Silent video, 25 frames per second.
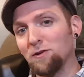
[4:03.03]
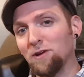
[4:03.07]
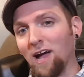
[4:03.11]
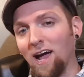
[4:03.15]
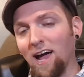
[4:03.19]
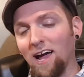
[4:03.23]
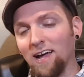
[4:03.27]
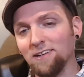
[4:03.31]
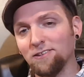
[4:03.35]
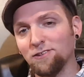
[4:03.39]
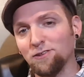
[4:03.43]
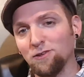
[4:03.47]

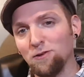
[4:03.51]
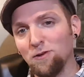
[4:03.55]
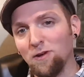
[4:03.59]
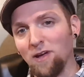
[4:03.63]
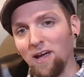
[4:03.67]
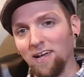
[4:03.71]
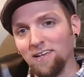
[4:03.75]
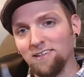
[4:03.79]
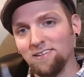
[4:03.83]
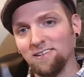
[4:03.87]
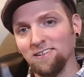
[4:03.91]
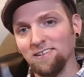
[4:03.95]
guys so you
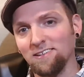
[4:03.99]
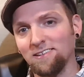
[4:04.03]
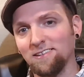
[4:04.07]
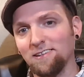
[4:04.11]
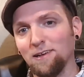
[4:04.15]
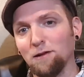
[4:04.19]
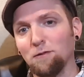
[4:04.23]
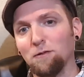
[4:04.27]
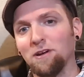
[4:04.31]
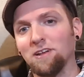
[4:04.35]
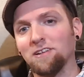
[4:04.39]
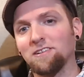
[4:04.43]
guys can
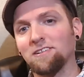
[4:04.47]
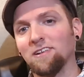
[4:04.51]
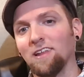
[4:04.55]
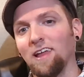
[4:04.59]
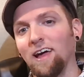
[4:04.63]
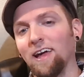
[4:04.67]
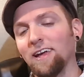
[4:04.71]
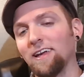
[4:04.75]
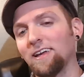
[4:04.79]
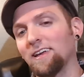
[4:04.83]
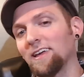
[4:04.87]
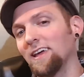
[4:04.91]
see what it's
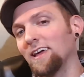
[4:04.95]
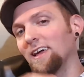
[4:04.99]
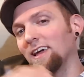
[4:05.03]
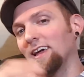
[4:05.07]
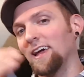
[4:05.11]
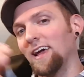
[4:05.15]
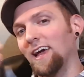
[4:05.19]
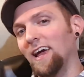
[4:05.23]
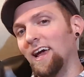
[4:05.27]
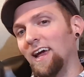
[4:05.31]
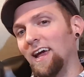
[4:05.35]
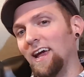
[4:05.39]
like.
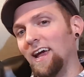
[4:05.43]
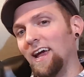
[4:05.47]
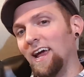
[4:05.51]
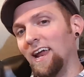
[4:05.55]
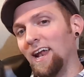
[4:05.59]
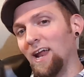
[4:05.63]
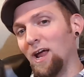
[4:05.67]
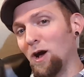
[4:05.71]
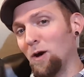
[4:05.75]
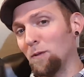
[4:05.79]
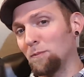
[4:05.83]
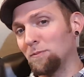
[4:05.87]

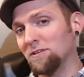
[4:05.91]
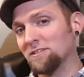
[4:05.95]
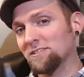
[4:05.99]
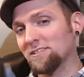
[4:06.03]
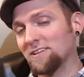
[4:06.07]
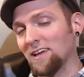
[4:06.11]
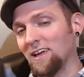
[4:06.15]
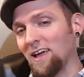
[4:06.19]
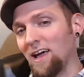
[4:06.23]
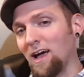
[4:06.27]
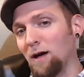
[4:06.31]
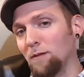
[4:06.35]
And I hope this
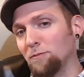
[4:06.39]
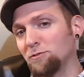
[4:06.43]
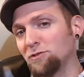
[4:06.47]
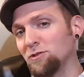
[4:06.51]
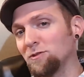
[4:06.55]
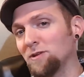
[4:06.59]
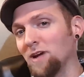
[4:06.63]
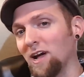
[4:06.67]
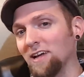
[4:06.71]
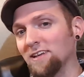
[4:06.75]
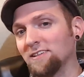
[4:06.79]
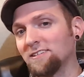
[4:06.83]
helps
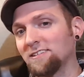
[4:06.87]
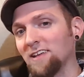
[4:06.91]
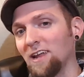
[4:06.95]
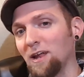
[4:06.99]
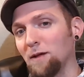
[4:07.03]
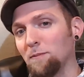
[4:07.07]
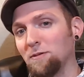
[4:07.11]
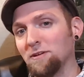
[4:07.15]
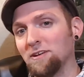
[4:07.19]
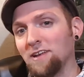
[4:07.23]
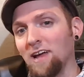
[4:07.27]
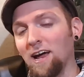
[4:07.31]
you guys set
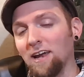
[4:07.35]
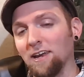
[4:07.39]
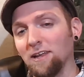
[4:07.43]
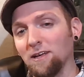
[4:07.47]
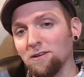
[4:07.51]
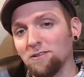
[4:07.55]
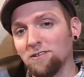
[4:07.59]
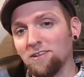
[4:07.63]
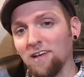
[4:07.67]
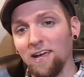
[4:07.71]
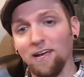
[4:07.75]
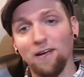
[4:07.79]
up a
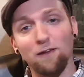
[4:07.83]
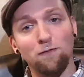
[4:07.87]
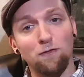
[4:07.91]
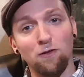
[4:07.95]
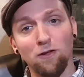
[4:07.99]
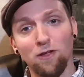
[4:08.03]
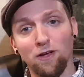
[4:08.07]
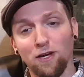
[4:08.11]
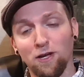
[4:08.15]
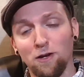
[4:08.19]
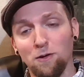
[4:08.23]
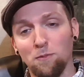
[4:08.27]
Danio tank if
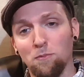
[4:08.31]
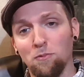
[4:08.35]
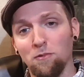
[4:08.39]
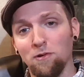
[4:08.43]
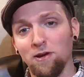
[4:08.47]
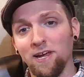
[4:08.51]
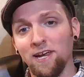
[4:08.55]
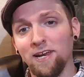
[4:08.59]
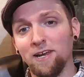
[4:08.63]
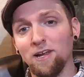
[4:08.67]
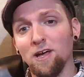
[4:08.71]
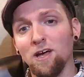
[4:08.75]
you're looking to
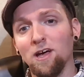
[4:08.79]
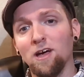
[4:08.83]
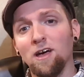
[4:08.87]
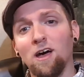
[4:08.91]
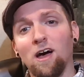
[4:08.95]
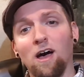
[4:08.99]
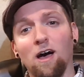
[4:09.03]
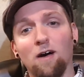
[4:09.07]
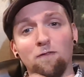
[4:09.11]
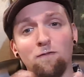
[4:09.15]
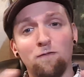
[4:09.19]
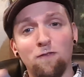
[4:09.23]
breed
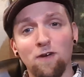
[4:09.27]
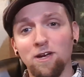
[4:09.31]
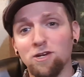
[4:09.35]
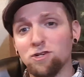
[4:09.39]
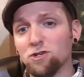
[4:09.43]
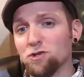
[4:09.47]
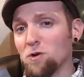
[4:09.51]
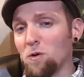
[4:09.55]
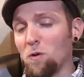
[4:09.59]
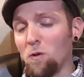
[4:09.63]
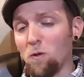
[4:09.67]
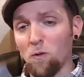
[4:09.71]
a
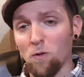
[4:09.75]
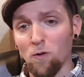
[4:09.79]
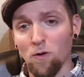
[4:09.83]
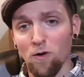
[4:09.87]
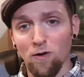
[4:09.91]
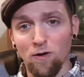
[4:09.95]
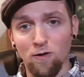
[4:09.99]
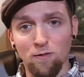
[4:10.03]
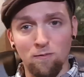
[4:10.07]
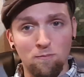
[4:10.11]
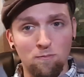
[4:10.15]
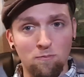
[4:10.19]
fish
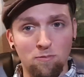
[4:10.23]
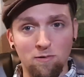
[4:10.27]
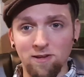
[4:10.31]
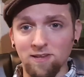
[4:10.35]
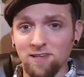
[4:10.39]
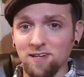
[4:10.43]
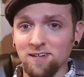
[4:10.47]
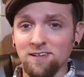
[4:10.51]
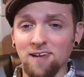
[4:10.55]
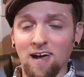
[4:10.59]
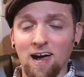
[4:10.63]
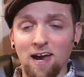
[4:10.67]
or breed
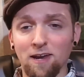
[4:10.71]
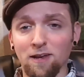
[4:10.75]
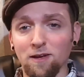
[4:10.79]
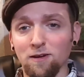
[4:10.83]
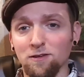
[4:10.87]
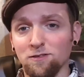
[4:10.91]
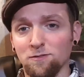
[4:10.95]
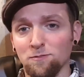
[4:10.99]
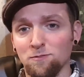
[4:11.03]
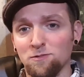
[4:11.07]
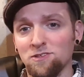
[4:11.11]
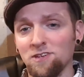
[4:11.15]
the
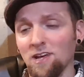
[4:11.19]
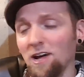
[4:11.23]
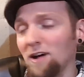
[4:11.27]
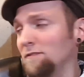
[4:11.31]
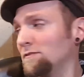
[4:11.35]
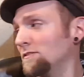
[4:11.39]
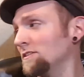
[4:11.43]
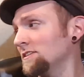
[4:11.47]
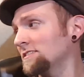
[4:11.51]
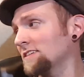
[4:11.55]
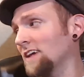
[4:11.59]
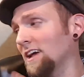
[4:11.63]
Danios
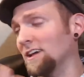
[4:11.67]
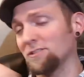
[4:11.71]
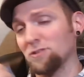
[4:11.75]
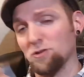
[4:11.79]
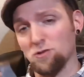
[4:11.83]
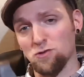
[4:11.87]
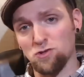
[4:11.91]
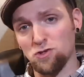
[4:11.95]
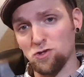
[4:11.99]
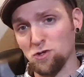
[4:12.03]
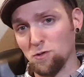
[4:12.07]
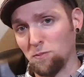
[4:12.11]
themselves. These guys
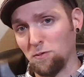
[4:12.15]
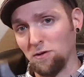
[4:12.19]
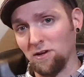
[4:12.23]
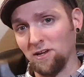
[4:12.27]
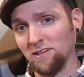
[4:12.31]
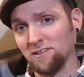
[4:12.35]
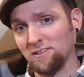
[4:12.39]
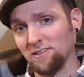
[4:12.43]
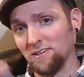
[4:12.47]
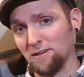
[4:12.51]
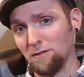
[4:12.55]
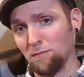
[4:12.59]
are super
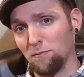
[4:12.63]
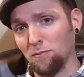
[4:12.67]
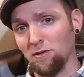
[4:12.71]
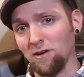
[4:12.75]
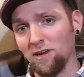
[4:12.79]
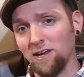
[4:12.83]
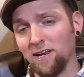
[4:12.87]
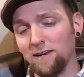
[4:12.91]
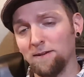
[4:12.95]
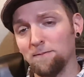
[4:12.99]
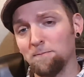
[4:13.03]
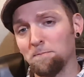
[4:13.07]
easy to
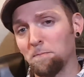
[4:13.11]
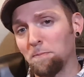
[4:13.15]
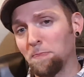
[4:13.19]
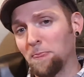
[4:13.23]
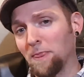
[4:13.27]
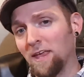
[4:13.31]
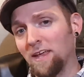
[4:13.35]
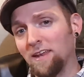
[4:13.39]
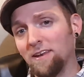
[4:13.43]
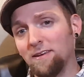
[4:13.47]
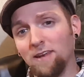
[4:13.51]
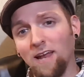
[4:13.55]
breed.
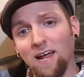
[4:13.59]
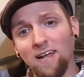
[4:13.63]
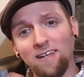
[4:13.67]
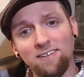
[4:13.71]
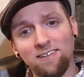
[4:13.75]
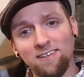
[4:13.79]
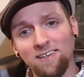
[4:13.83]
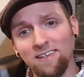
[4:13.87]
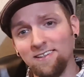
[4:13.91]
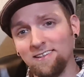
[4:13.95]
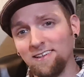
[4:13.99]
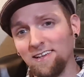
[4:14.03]
Not
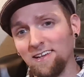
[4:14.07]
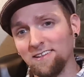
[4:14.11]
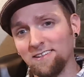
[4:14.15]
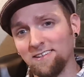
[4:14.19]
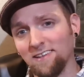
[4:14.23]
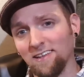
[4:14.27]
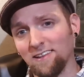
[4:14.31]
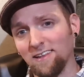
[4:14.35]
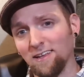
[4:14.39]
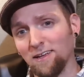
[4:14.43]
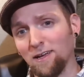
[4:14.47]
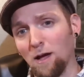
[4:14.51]
as easy as
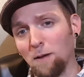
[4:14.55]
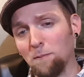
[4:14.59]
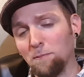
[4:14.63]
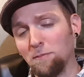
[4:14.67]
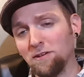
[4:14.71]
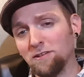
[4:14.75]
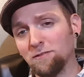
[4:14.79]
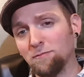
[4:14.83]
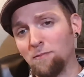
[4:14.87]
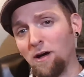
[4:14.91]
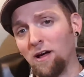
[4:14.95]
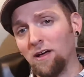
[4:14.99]
like the
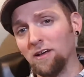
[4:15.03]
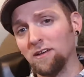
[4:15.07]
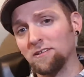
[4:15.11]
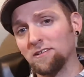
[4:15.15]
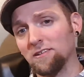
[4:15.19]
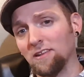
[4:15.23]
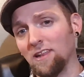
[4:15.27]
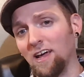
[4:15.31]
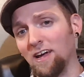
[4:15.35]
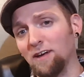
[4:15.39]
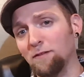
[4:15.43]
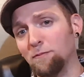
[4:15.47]
guppies, mollies,
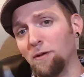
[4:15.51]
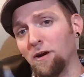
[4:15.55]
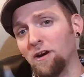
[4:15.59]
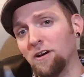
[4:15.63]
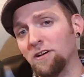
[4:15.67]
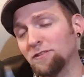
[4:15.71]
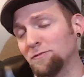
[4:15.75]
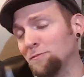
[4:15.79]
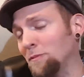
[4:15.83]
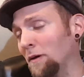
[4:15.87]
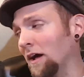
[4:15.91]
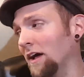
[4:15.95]
and live
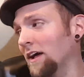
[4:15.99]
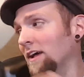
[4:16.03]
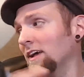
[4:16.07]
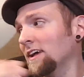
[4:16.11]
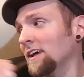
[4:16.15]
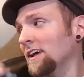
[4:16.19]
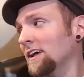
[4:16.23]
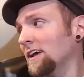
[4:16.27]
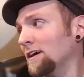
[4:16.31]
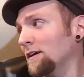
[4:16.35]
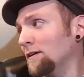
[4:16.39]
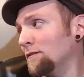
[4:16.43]
bears, but
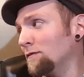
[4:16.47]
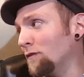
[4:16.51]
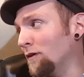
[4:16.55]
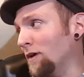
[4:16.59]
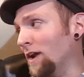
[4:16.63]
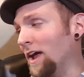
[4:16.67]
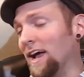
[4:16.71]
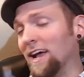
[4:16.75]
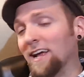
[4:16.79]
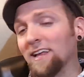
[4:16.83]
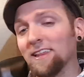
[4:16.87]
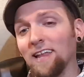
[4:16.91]
for an
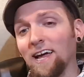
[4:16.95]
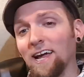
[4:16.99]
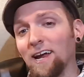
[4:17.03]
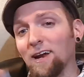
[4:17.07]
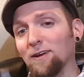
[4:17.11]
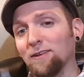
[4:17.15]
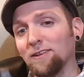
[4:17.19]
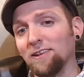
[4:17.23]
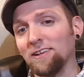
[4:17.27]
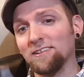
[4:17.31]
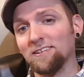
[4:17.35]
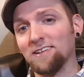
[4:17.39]
egg
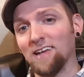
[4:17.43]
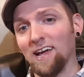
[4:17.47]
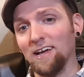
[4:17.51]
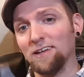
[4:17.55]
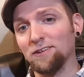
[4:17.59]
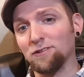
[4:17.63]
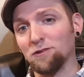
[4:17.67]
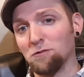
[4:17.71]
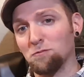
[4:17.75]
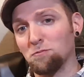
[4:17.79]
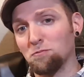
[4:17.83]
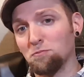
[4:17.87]
layer, these
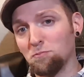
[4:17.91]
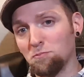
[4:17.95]
guys are